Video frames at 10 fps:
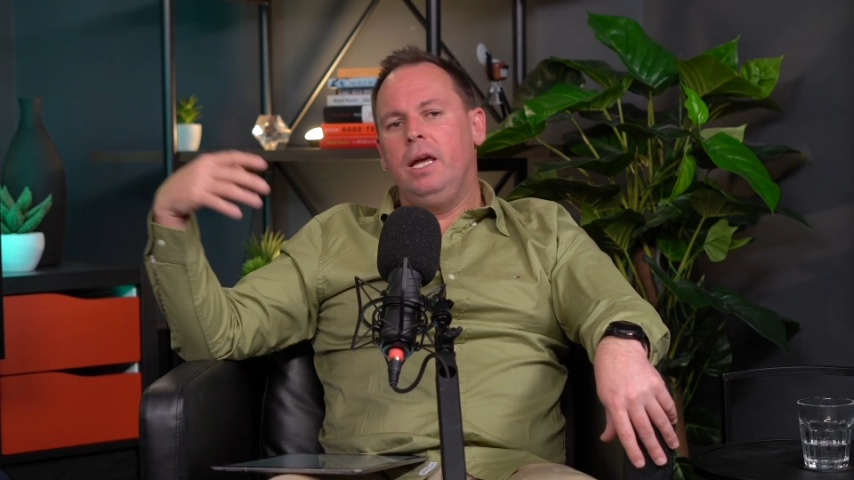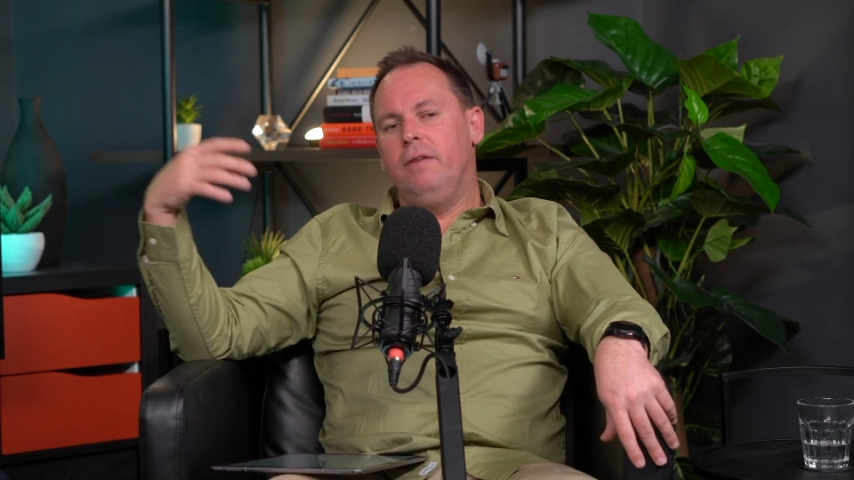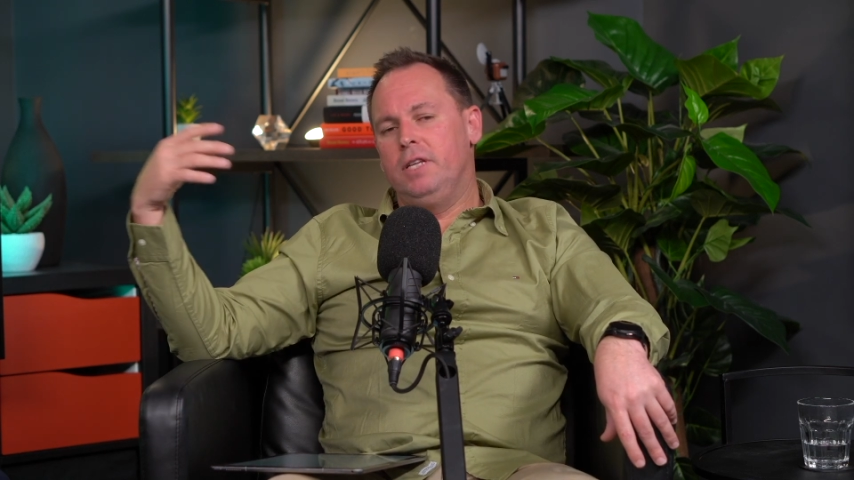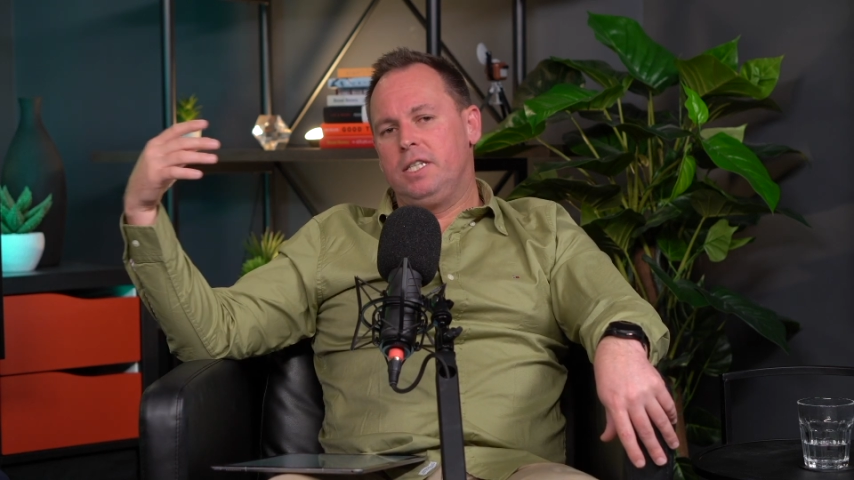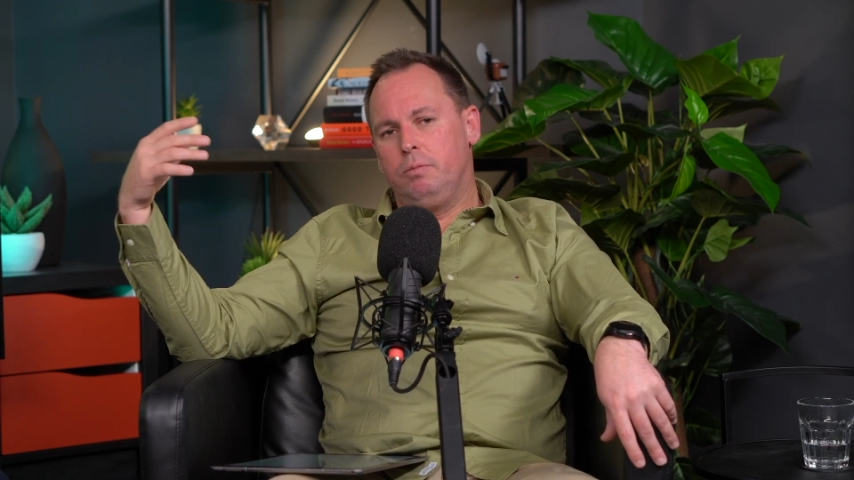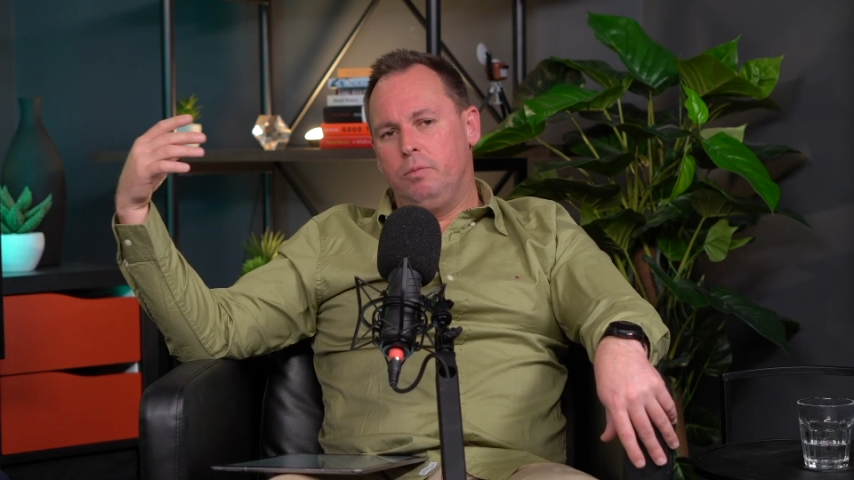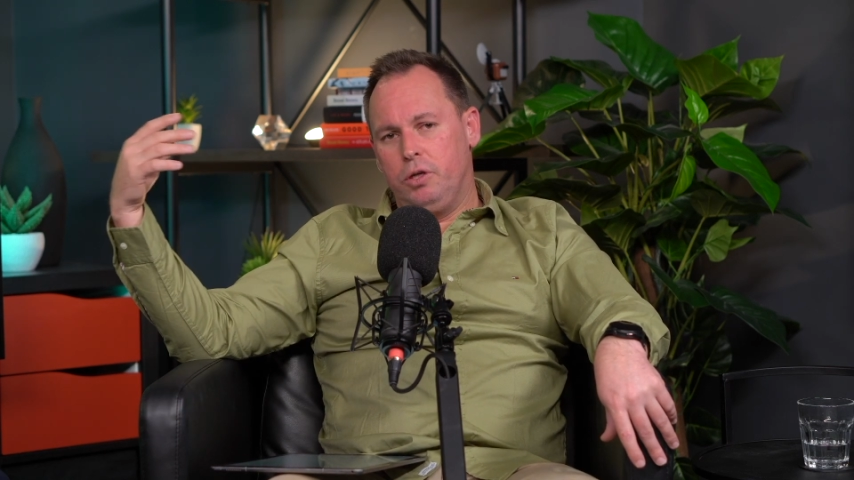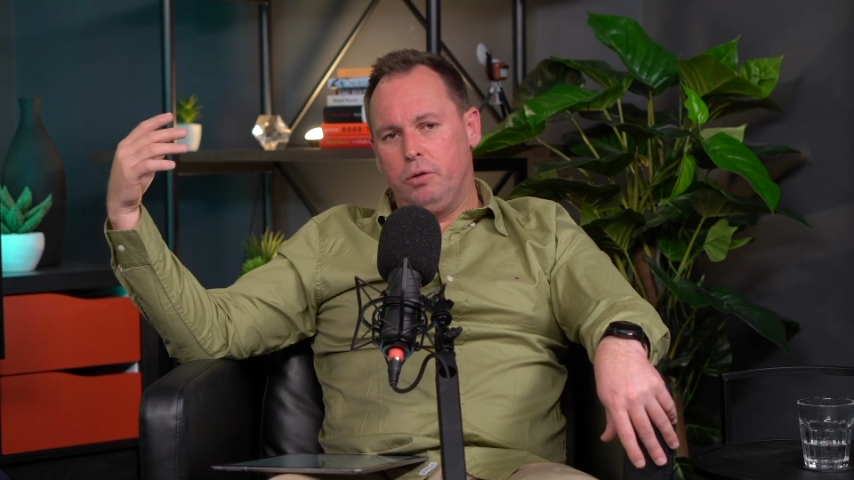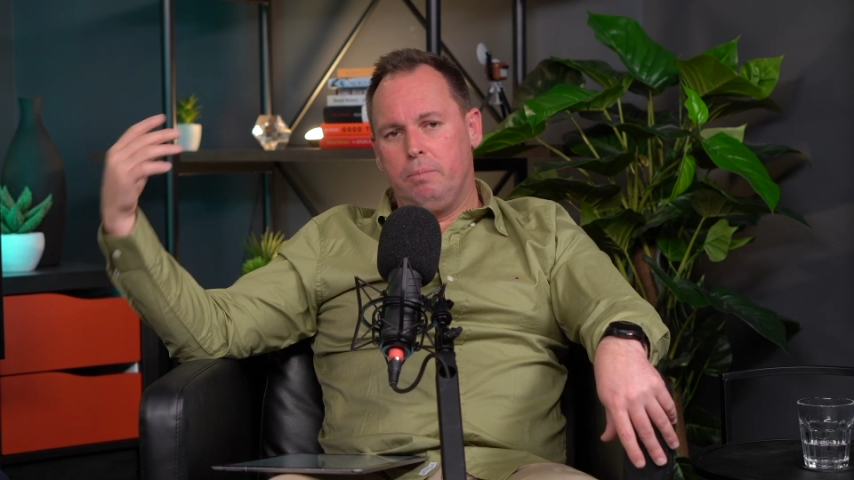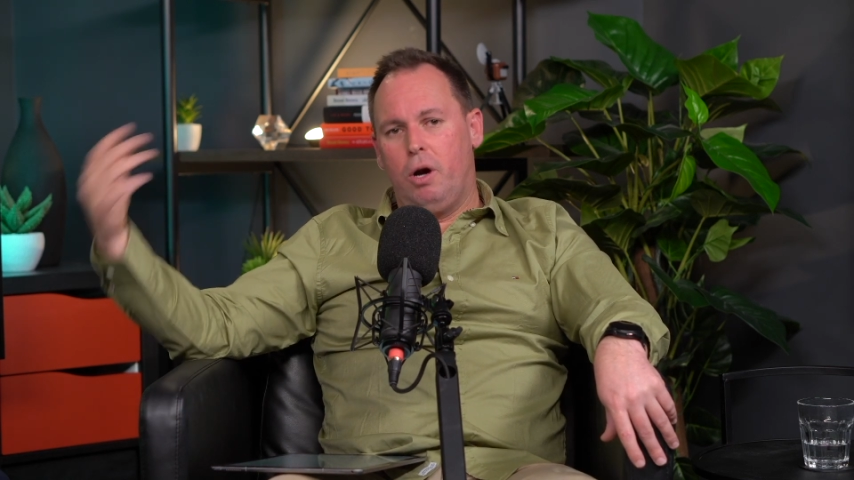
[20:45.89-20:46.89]
if we're
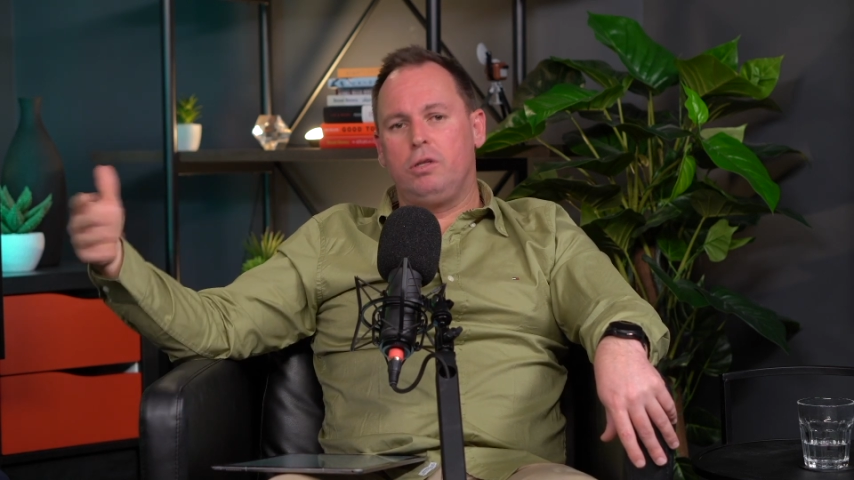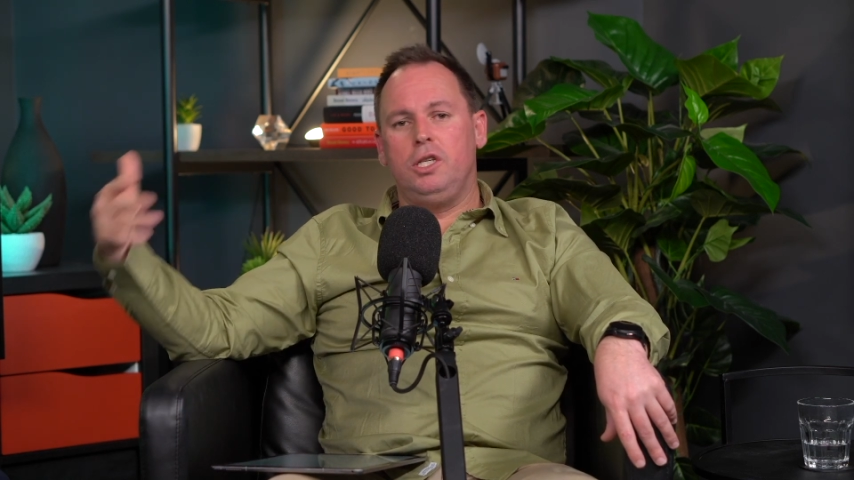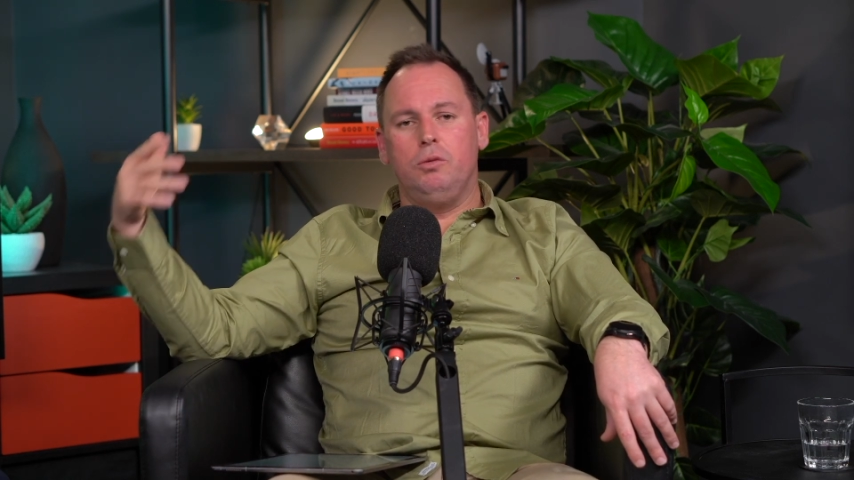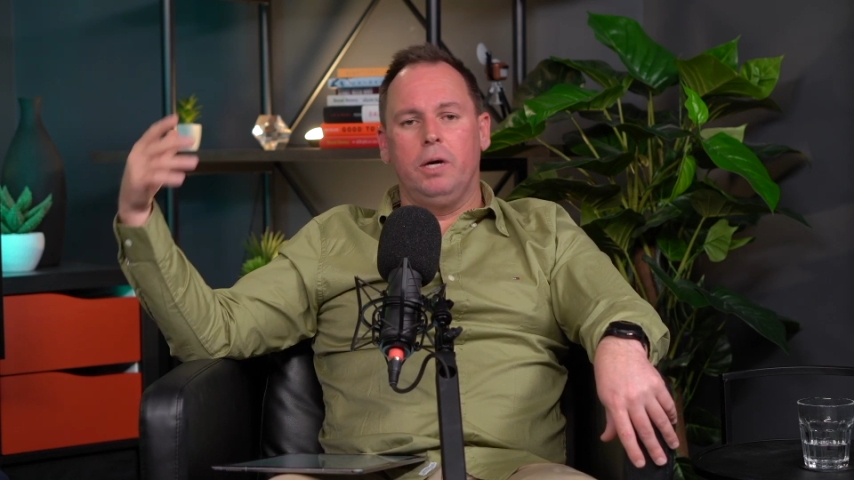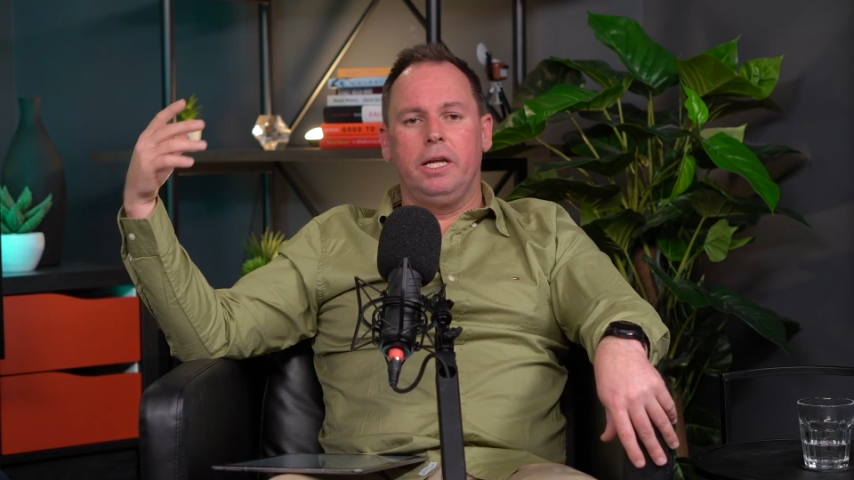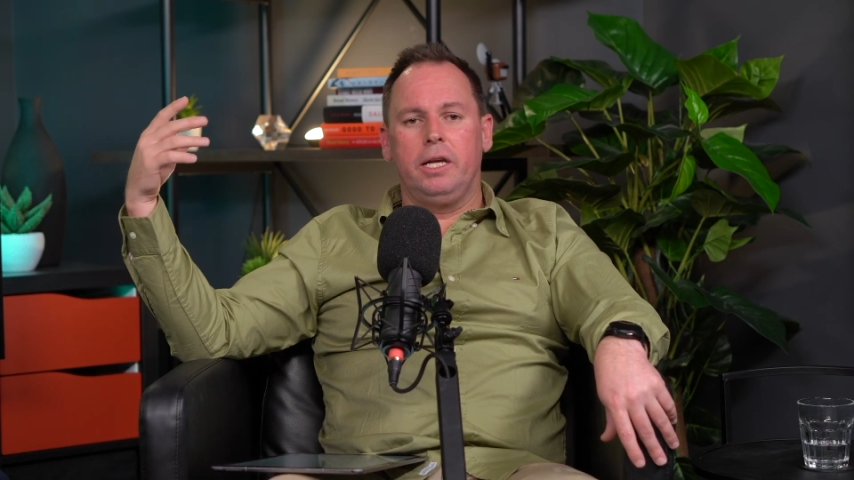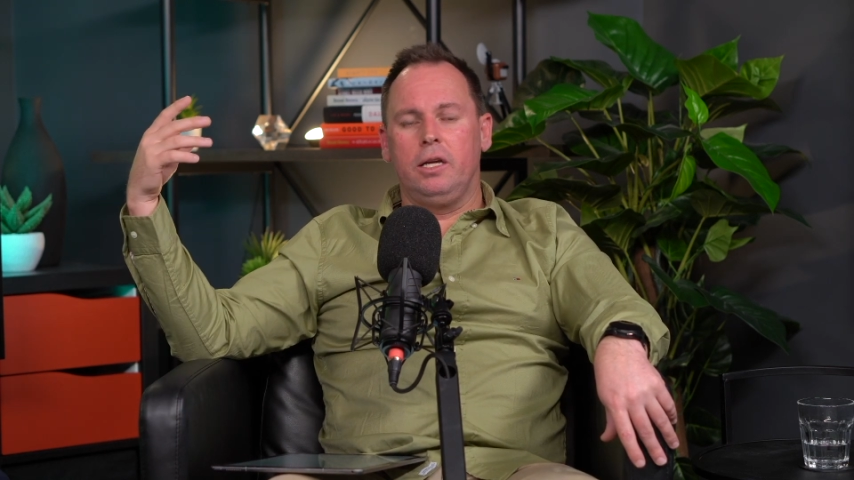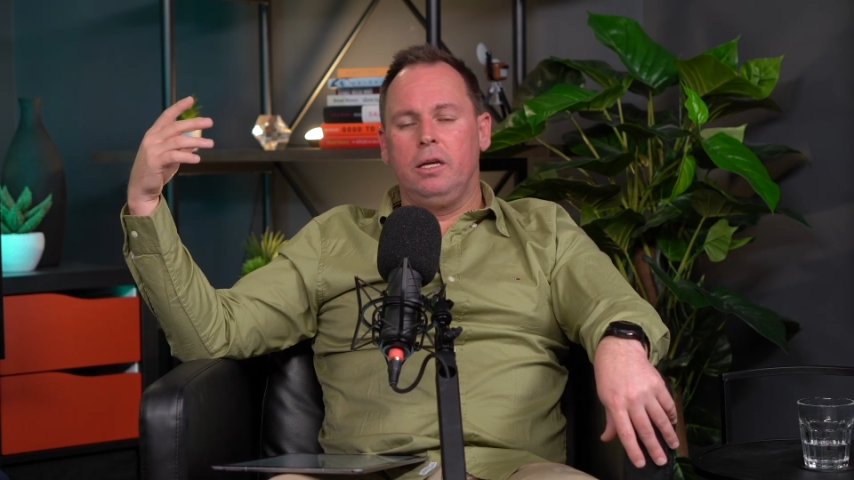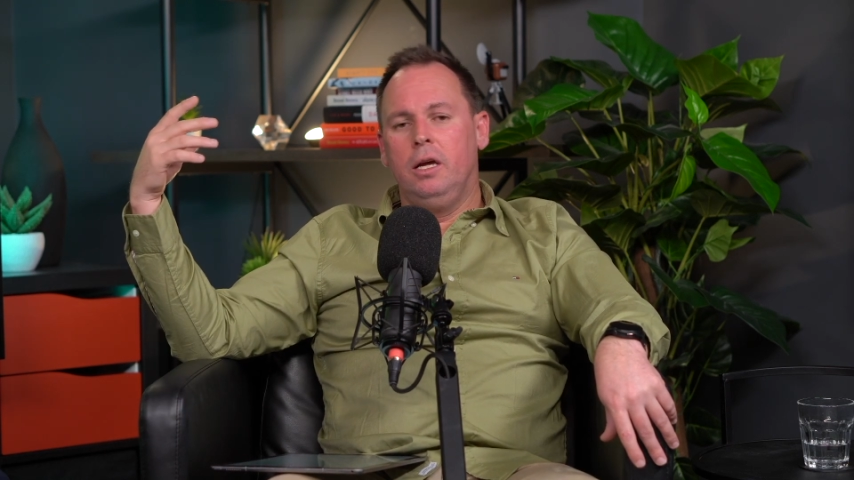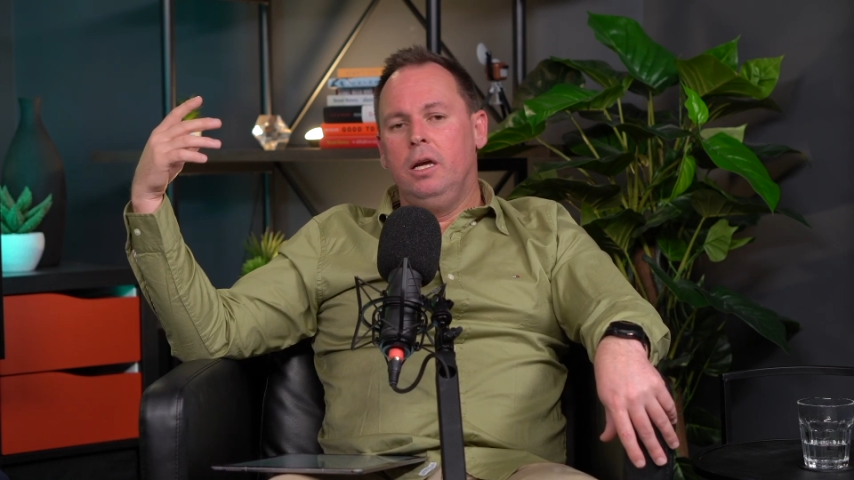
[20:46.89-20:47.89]
doing multi-dwelling